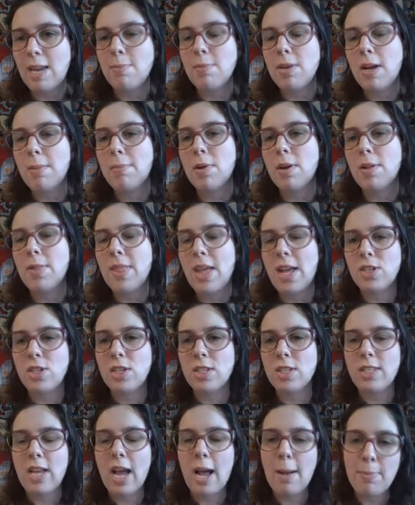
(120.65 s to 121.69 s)
number. That
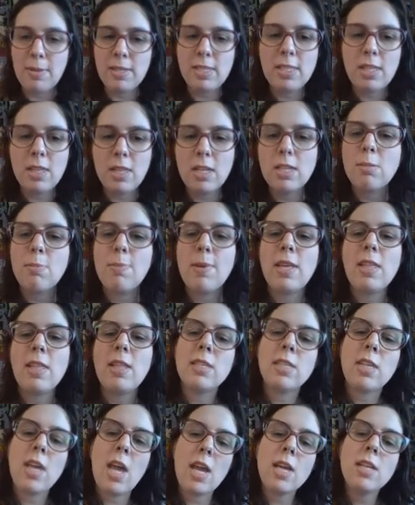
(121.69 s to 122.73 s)
just happens to be
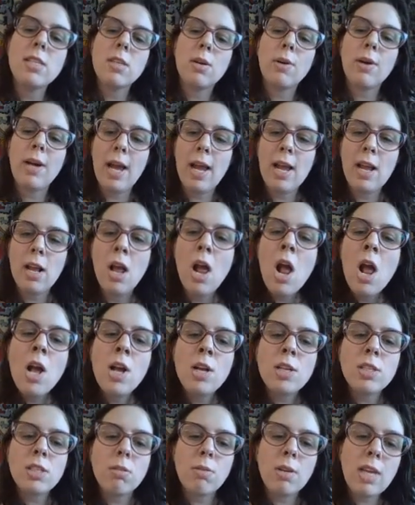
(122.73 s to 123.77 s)
this case, okay?
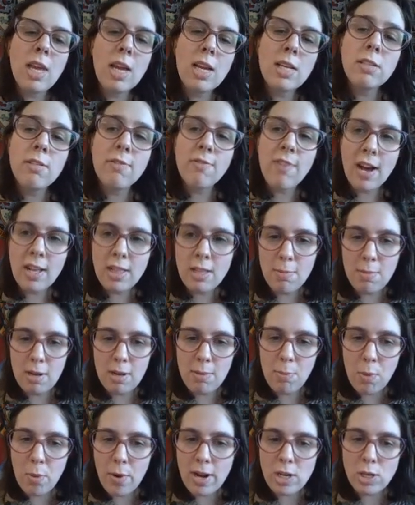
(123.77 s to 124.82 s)
So again, to find the
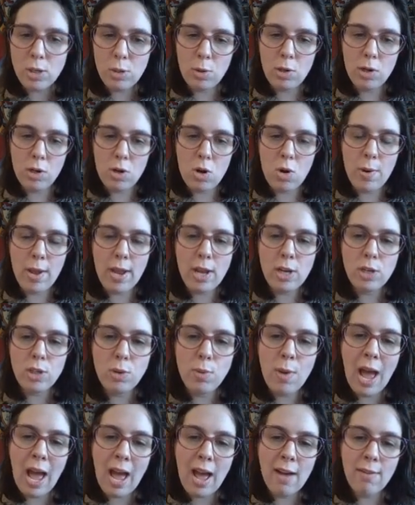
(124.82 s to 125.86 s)
midpoint, you are going
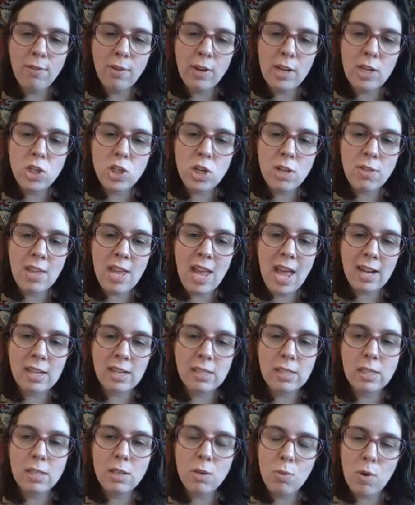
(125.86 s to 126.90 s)
to average the
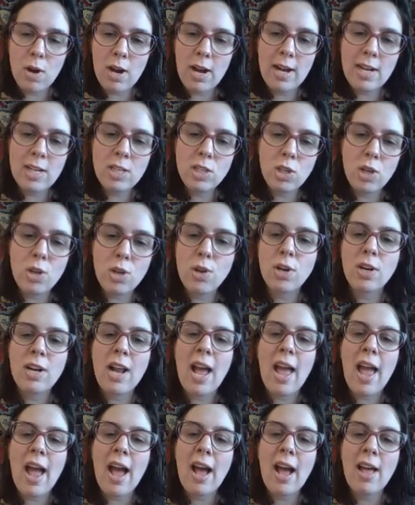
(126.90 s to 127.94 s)
x's and y's. So you're going
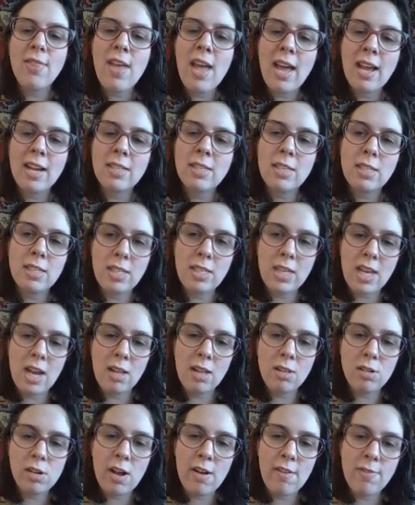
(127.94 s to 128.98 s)
to add the x's
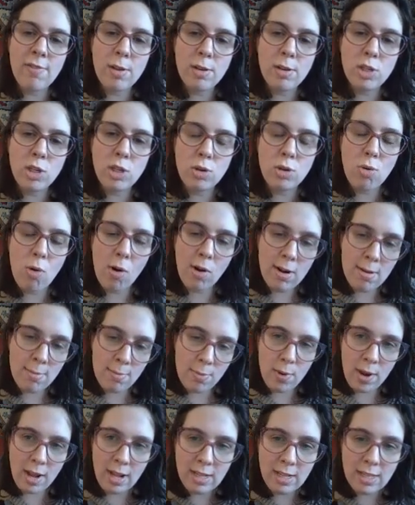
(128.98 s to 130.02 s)
together of the 2 coordinate
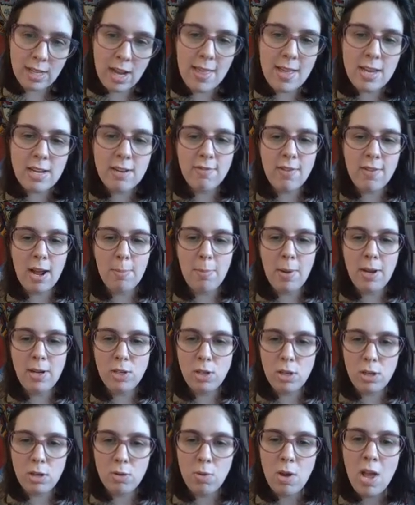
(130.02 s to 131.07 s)
points and then divide by
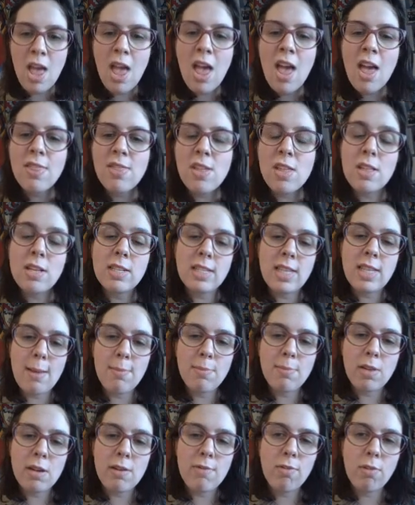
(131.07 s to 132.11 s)
2. Then the same
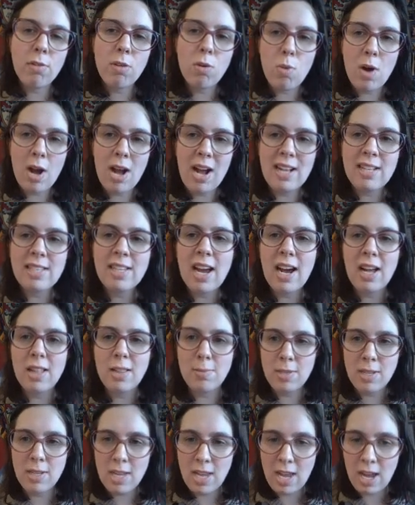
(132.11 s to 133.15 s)
thing for the y's, add
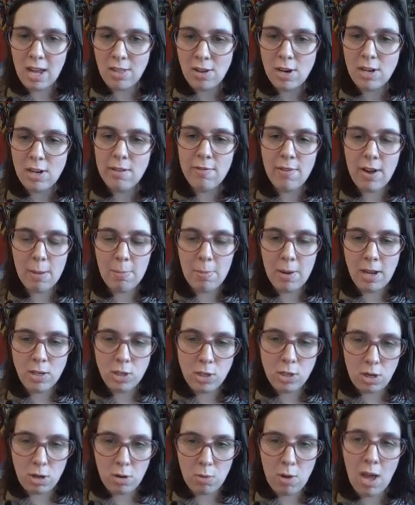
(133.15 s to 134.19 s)
them together and divide by
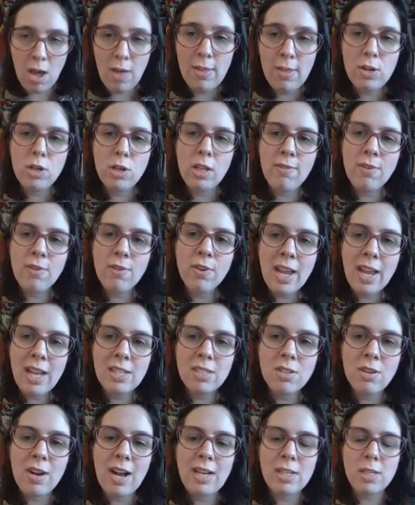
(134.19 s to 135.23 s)
2. And then you leave your
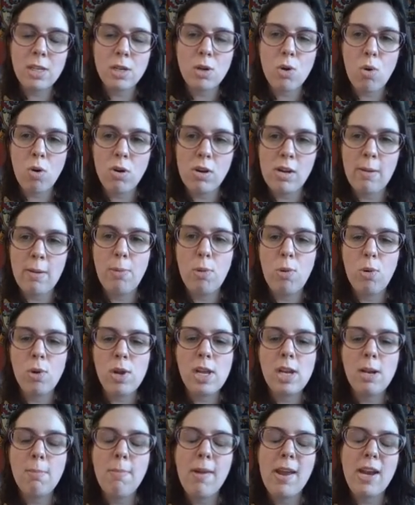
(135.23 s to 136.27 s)
answer as a coordinate
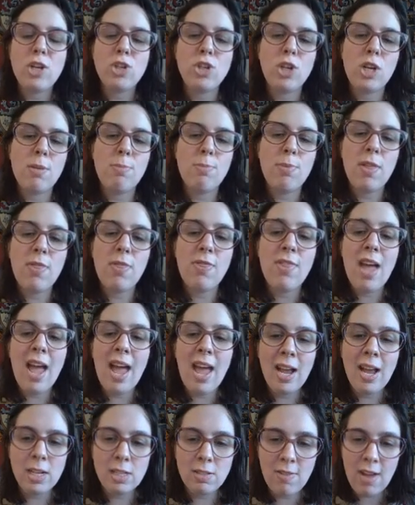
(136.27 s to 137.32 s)
point. Make sure you put the
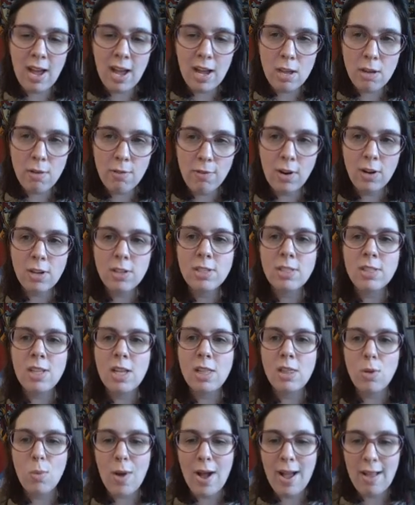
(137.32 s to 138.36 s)
x value first, then
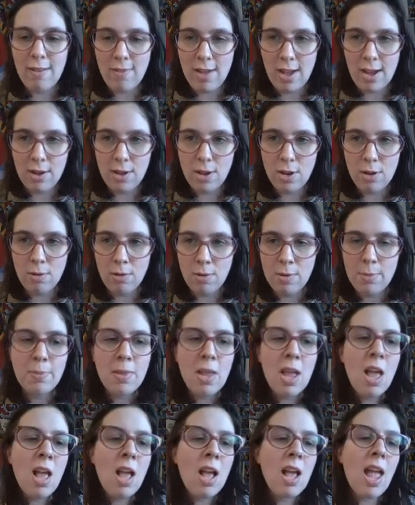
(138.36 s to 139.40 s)
the y value.
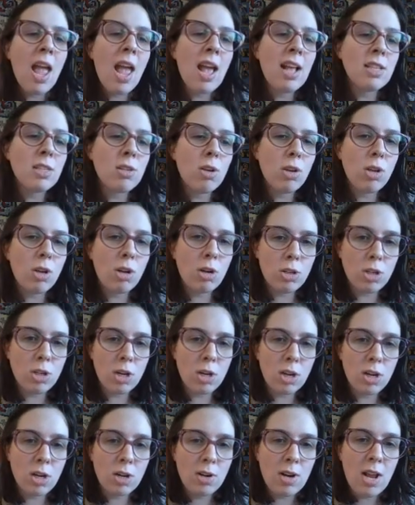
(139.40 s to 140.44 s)
And so your
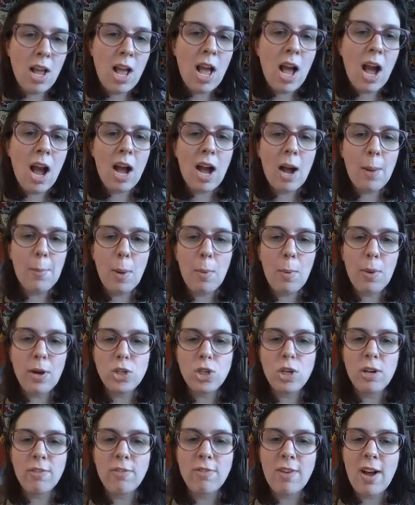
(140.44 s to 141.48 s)
turn, I want
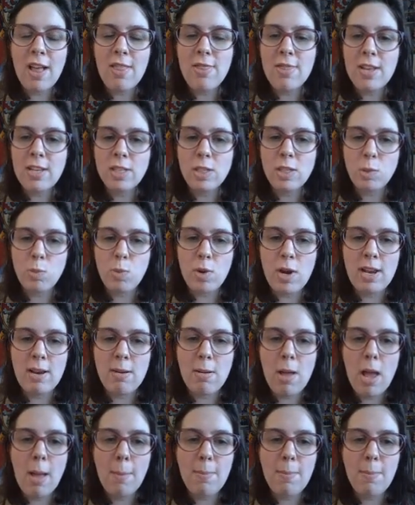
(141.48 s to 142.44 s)
you to find this one. M